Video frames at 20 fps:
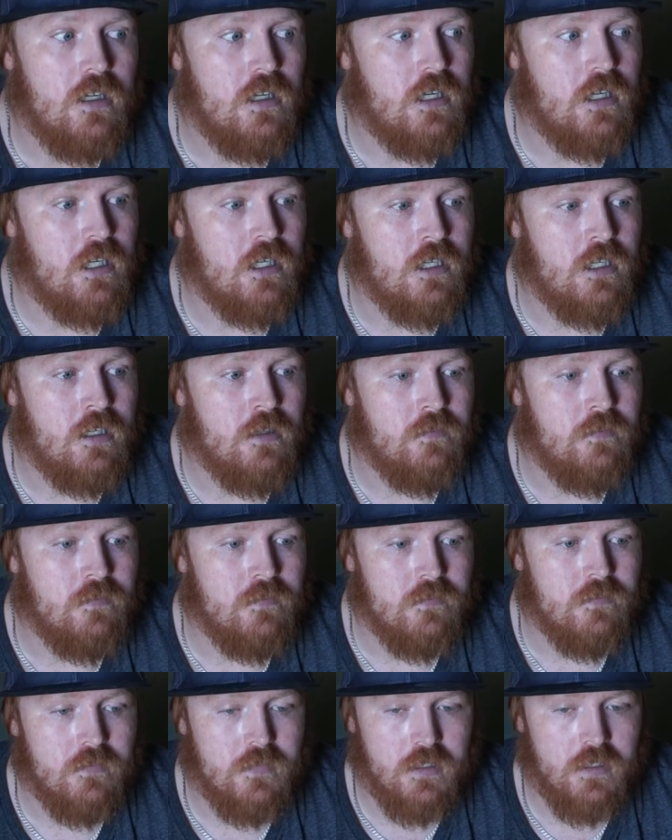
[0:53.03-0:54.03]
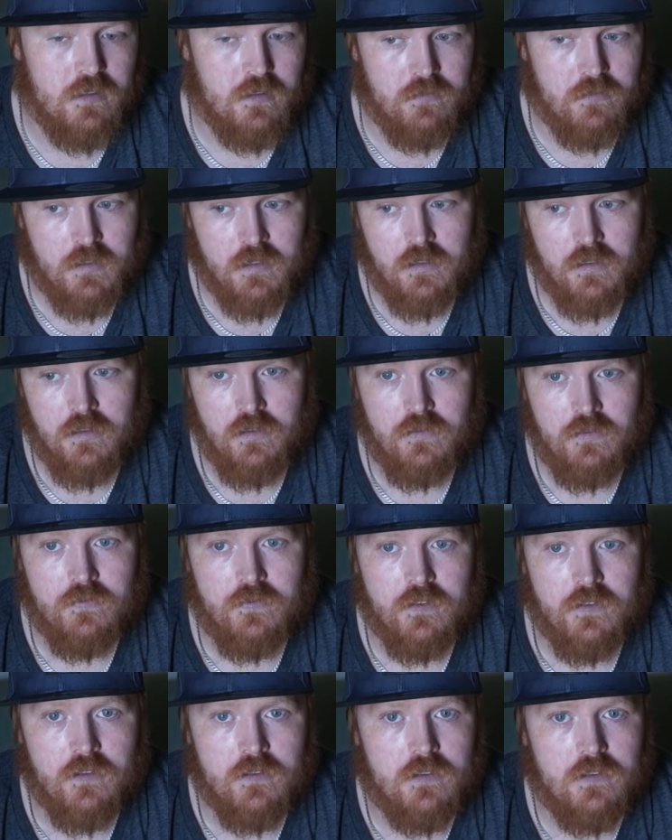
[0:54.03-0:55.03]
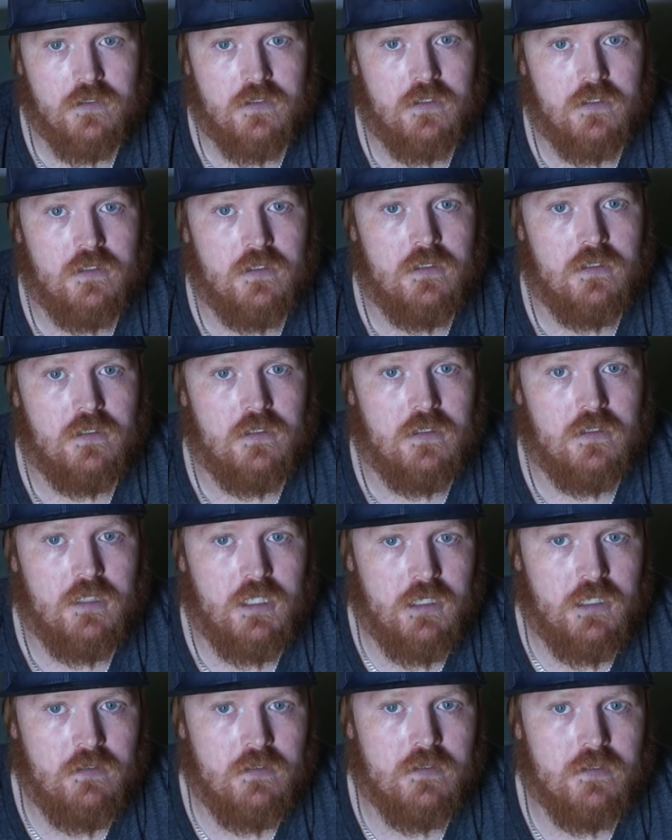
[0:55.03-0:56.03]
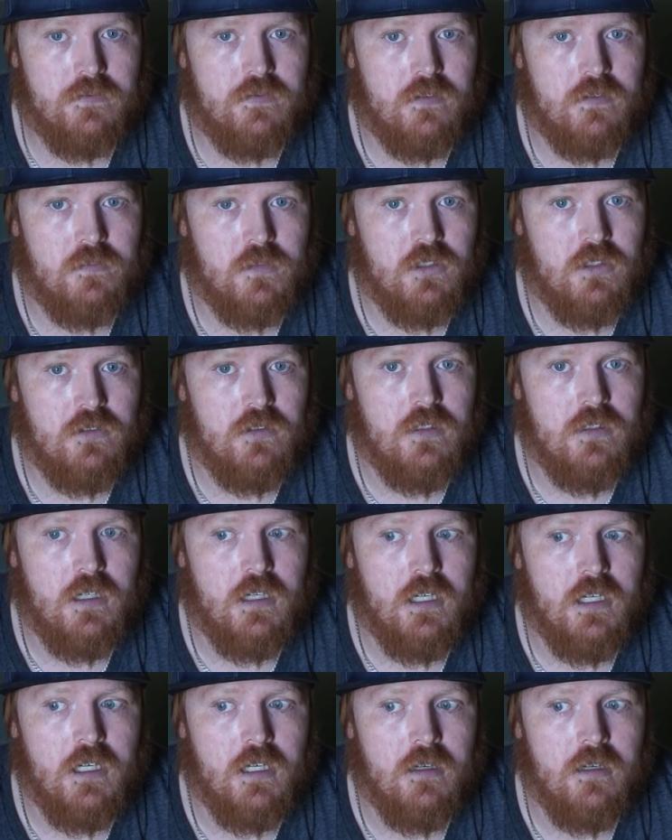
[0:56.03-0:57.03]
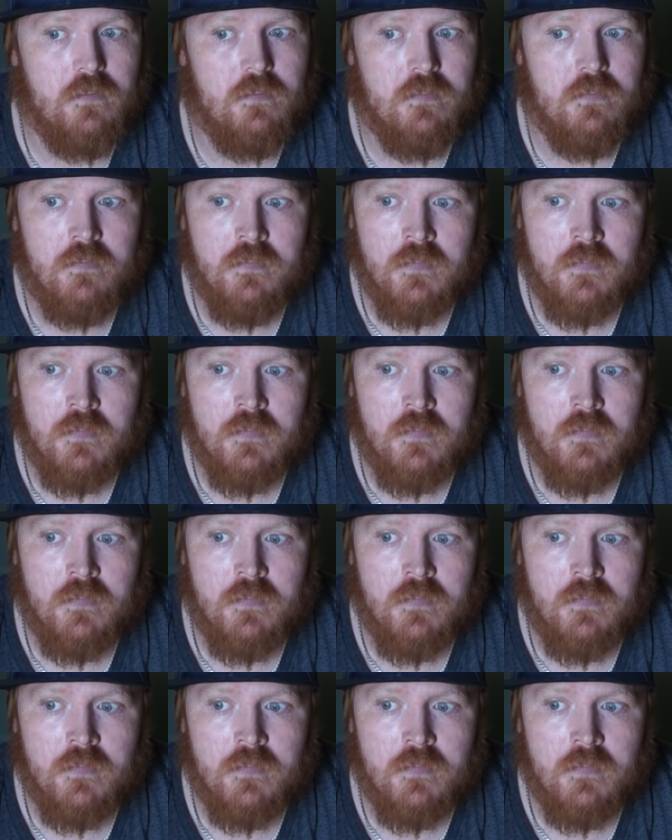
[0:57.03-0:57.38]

and I really look forward to hearing from you. I'm